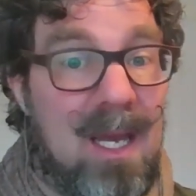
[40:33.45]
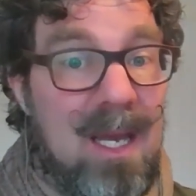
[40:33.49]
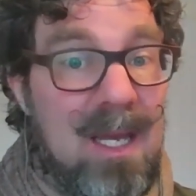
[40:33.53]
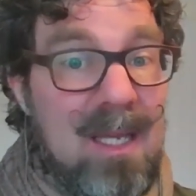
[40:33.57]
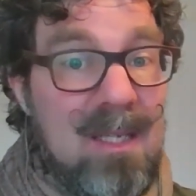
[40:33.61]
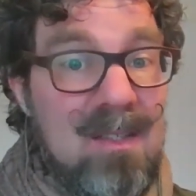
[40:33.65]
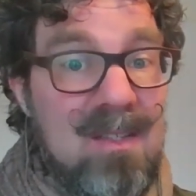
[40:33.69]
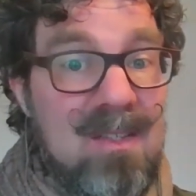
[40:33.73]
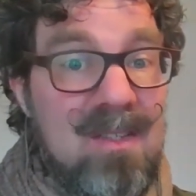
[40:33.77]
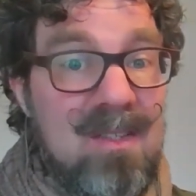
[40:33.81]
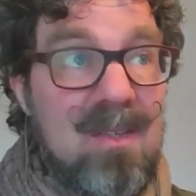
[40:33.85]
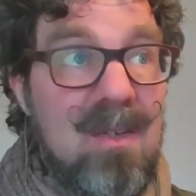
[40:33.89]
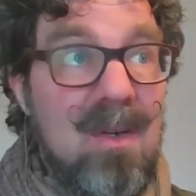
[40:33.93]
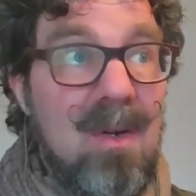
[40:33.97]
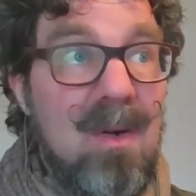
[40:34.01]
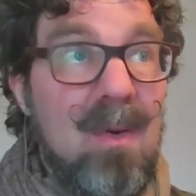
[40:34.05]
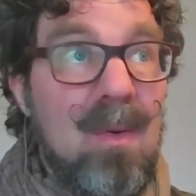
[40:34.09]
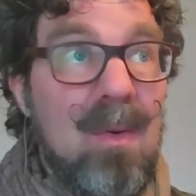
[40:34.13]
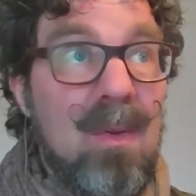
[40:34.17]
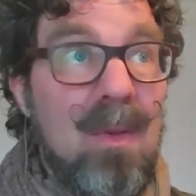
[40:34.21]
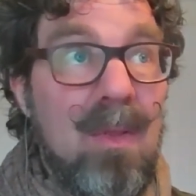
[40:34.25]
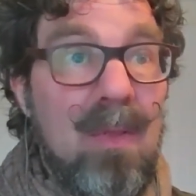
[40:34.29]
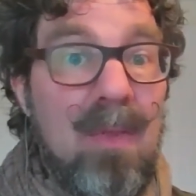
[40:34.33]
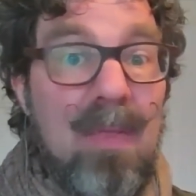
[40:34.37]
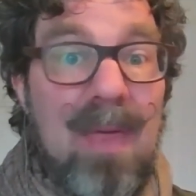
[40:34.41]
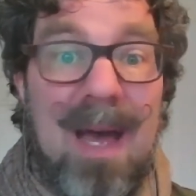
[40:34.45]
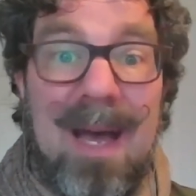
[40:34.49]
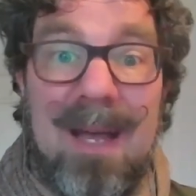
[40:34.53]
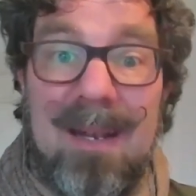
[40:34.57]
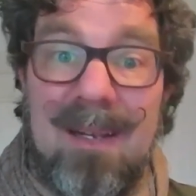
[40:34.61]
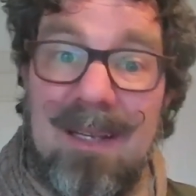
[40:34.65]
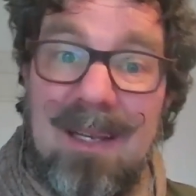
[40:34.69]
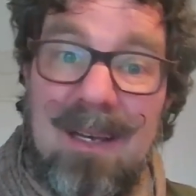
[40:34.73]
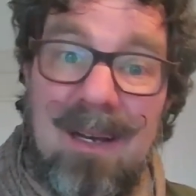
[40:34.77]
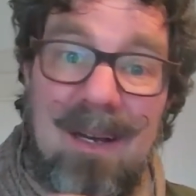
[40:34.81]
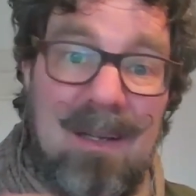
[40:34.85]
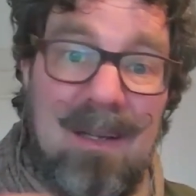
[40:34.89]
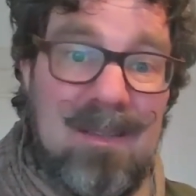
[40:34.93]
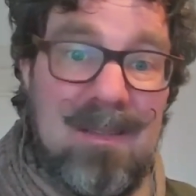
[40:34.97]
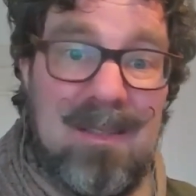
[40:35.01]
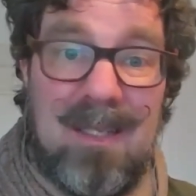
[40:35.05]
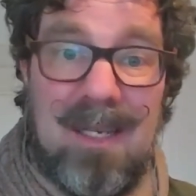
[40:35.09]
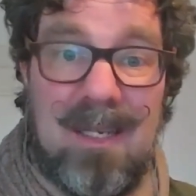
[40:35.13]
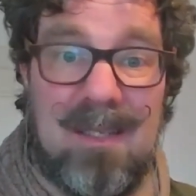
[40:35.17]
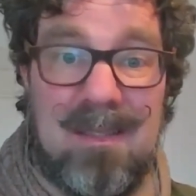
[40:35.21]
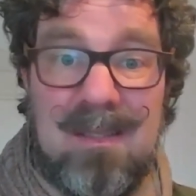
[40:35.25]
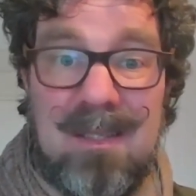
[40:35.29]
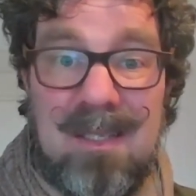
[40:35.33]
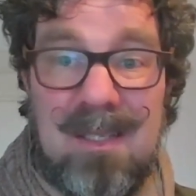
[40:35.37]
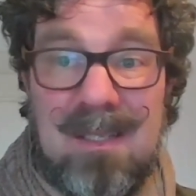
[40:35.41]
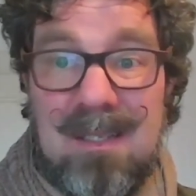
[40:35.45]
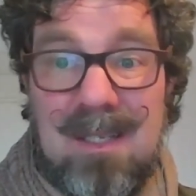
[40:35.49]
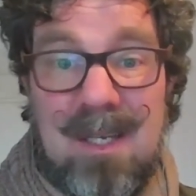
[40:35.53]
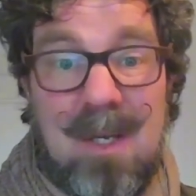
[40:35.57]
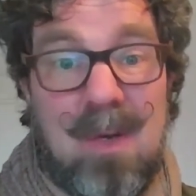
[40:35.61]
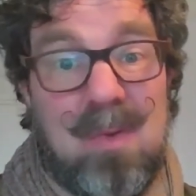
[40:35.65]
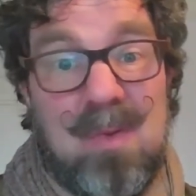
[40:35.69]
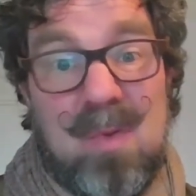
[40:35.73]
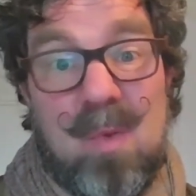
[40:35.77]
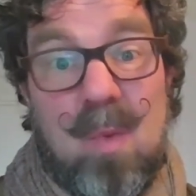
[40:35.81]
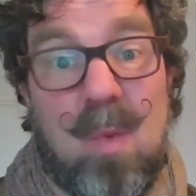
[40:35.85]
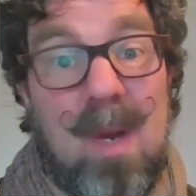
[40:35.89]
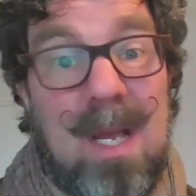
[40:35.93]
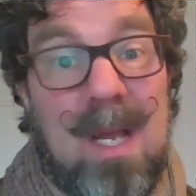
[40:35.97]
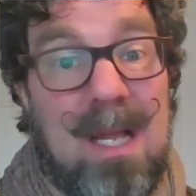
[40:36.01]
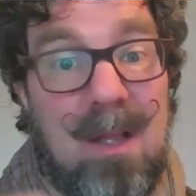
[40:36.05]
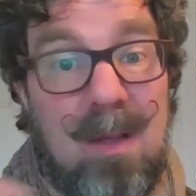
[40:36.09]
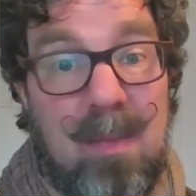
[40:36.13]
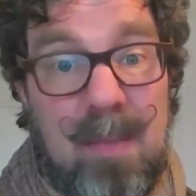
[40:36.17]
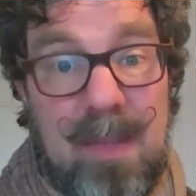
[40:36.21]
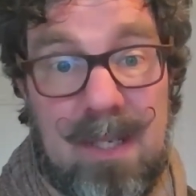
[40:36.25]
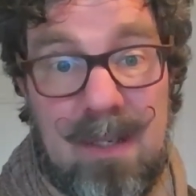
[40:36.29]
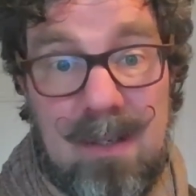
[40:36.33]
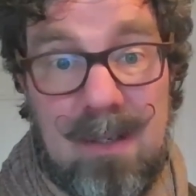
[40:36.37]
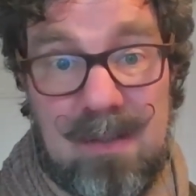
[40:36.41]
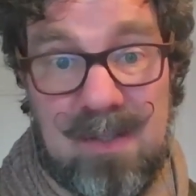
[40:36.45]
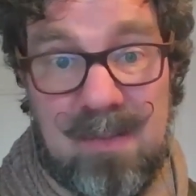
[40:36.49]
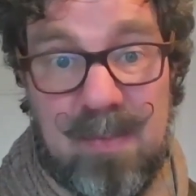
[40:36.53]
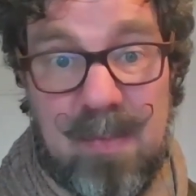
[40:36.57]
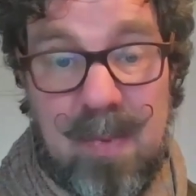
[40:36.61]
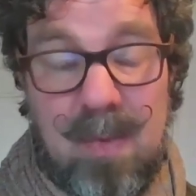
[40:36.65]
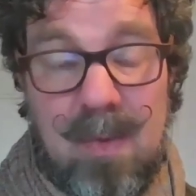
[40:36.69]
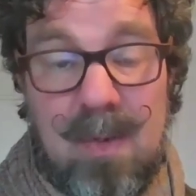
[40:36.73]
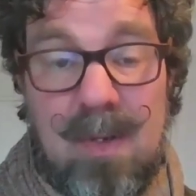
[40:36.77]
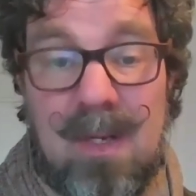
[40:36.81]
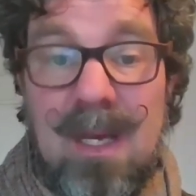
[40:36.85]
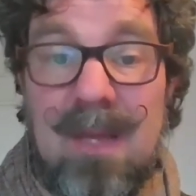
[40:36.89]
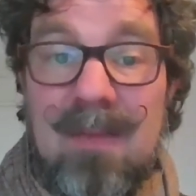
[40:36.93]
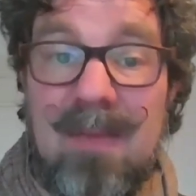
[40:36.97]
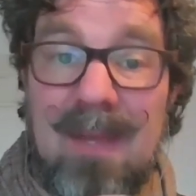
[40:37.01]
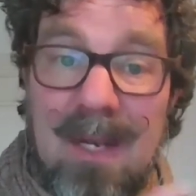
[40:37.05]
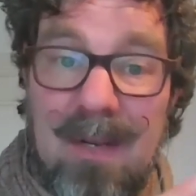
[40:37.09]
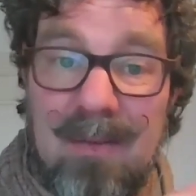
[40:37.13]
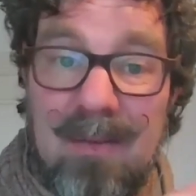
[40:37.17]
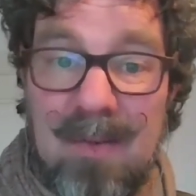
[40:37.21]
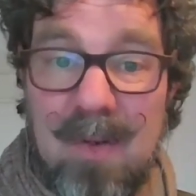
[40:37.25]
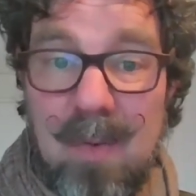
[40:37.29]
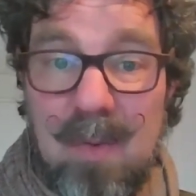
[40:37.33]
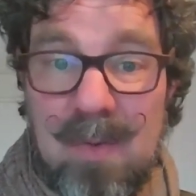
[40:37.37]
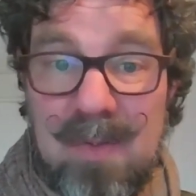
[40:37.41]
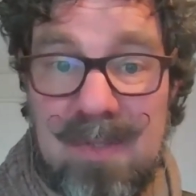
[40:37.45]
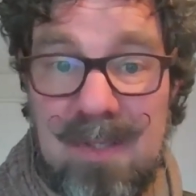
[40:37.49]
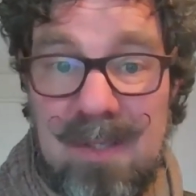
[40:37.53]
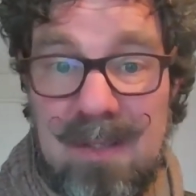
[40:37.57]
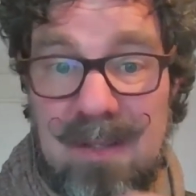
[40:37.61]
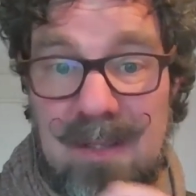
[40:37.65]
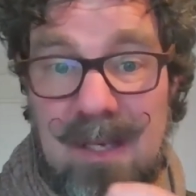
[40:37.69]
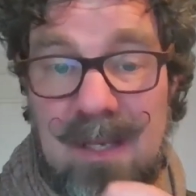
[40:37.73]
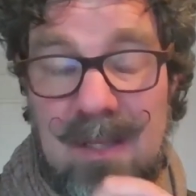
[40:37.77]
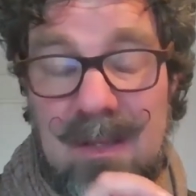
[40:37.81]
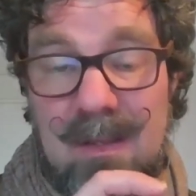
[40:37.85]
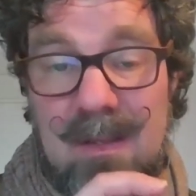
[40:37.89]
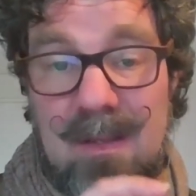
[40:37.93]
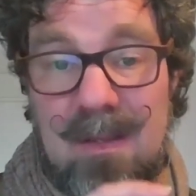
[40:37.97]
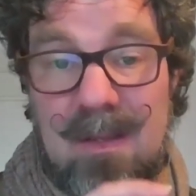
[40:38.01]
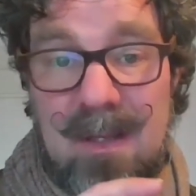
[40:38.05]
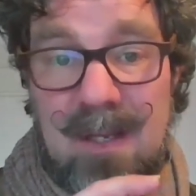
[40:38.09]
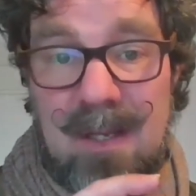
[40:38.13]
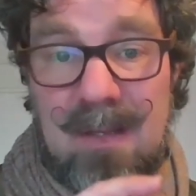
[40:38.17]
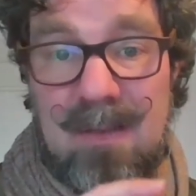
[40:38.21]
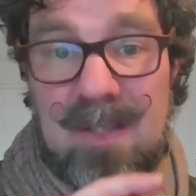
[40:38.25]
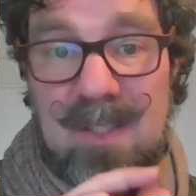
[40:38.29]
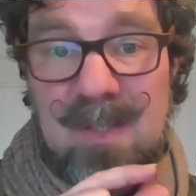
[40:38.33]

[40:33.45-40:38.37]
And so that context, it goes well beyond sport. And then, of course, in the